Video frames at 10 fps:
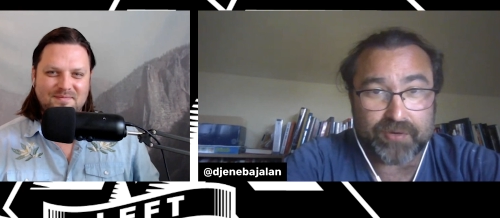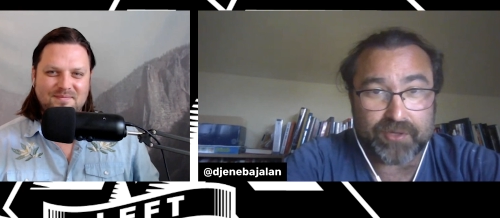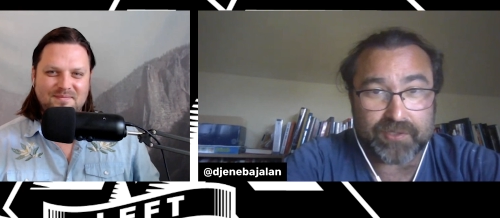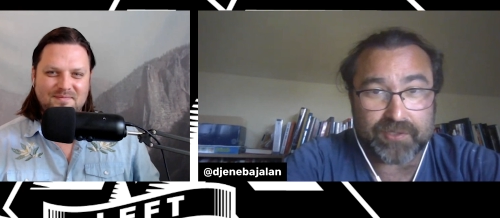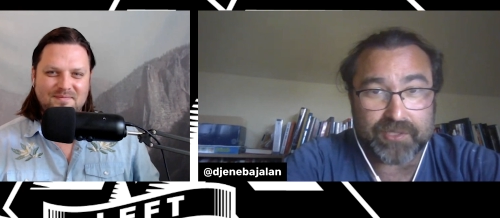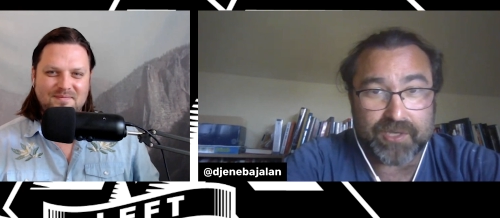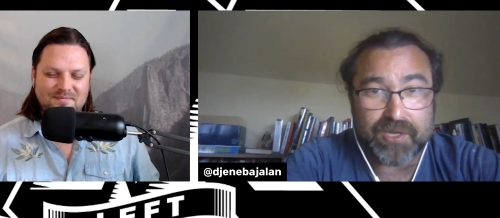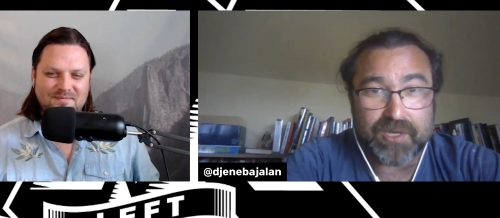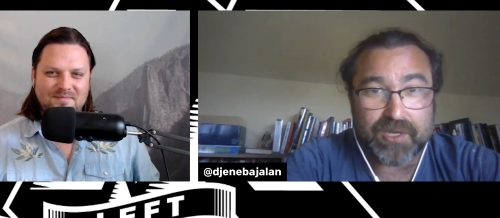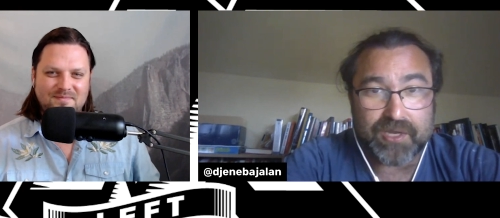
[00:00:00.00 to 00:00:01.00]
Speaker 1: imperialist
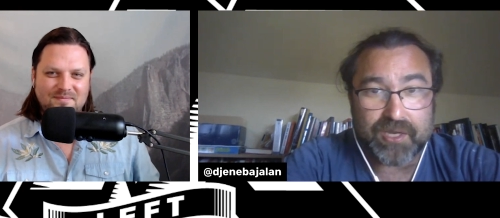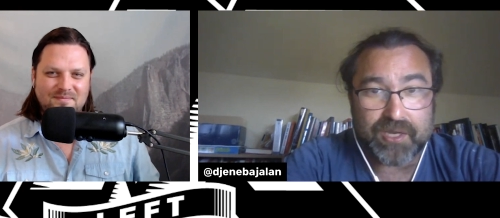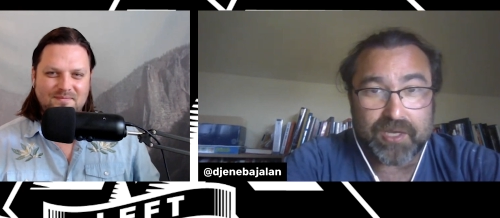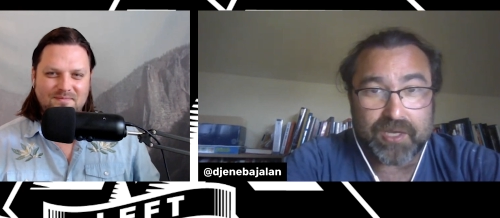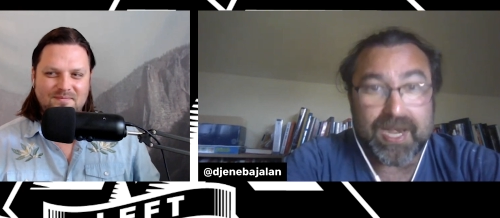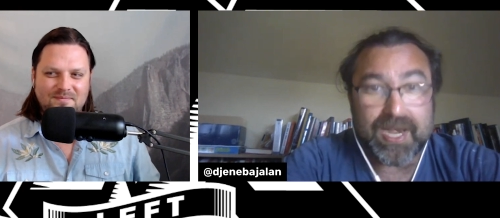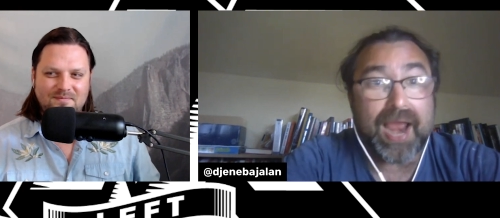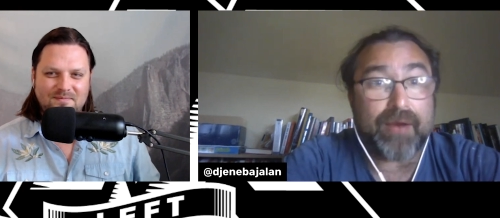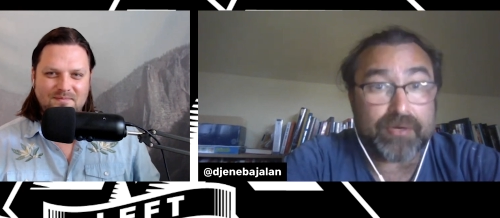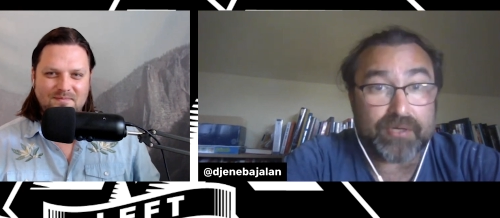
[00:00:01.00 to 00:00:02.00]
uh,
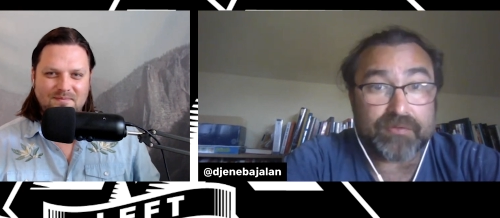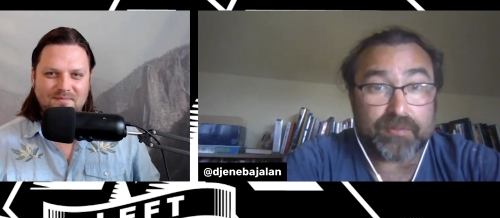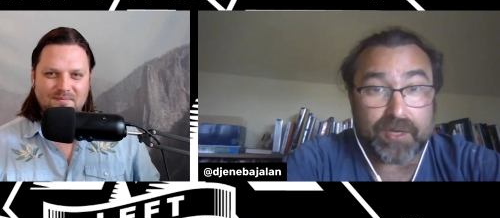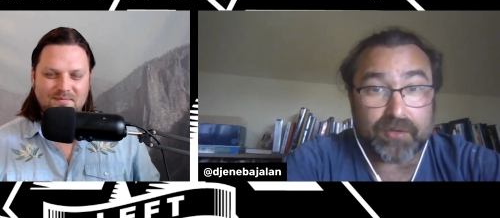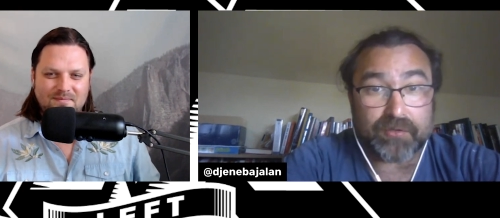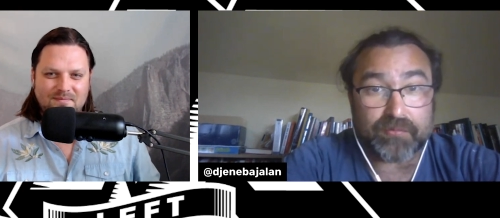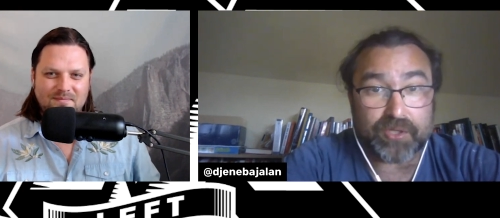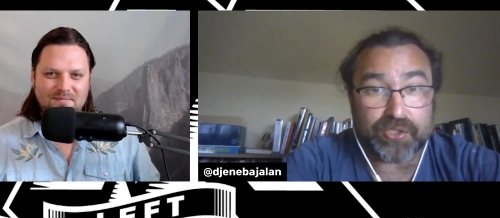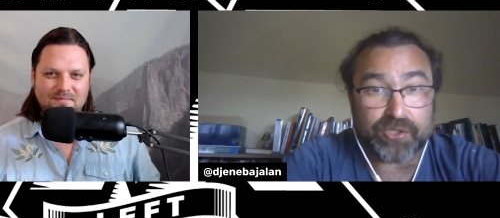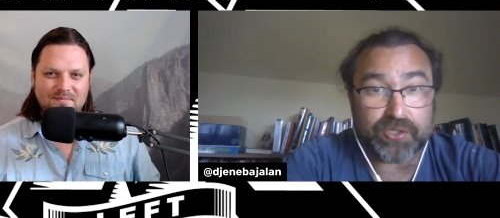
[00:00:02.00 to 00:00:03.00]
narratives about
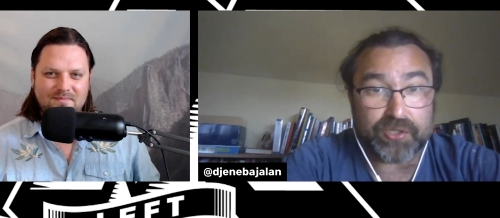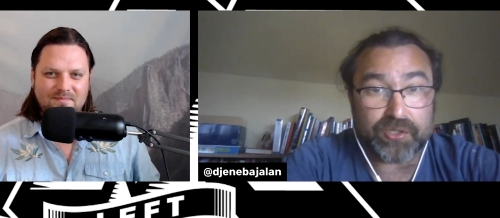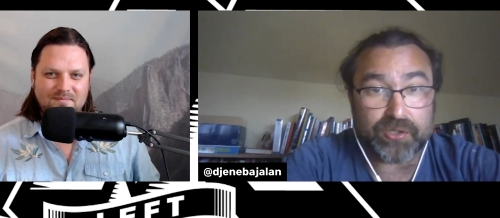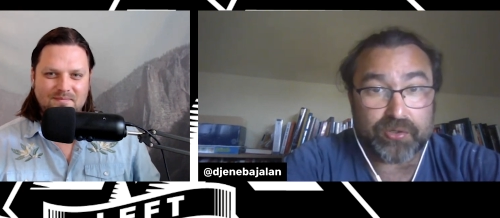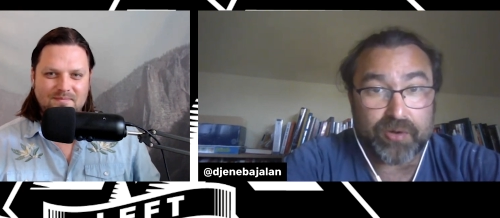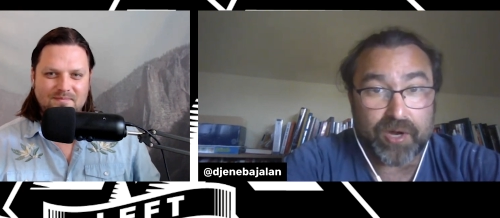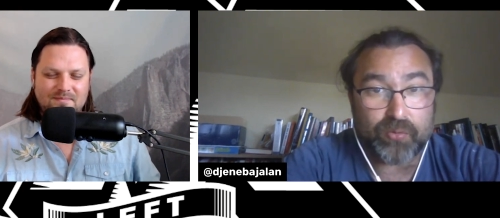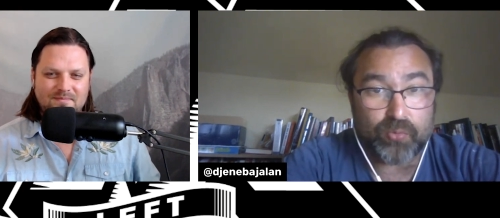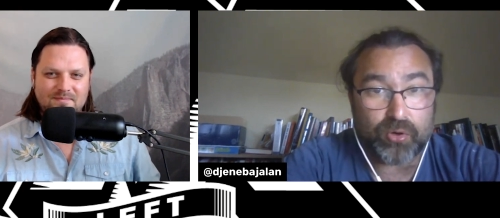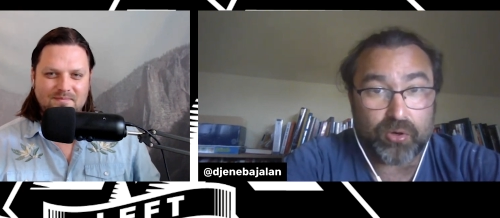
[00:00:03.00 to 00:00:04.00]
the Russia
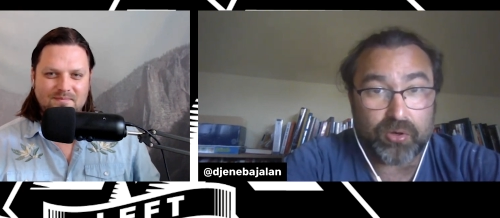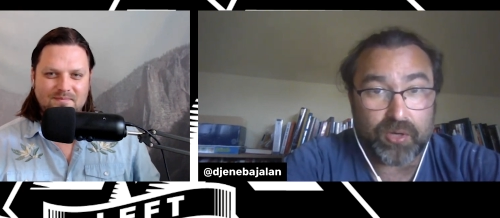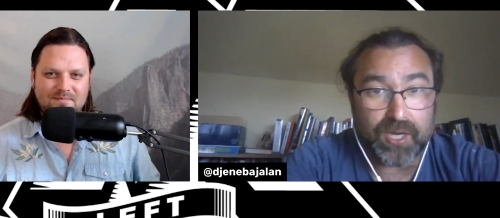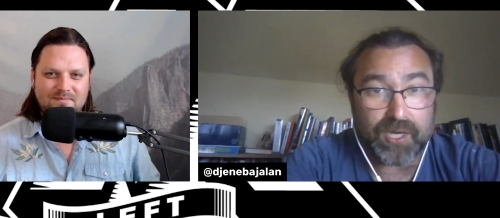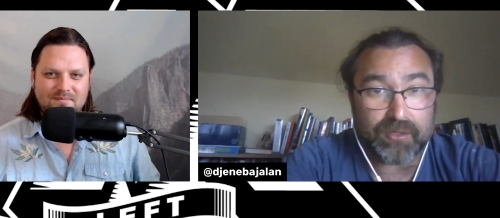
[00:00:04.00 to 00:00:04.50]
Ukraine war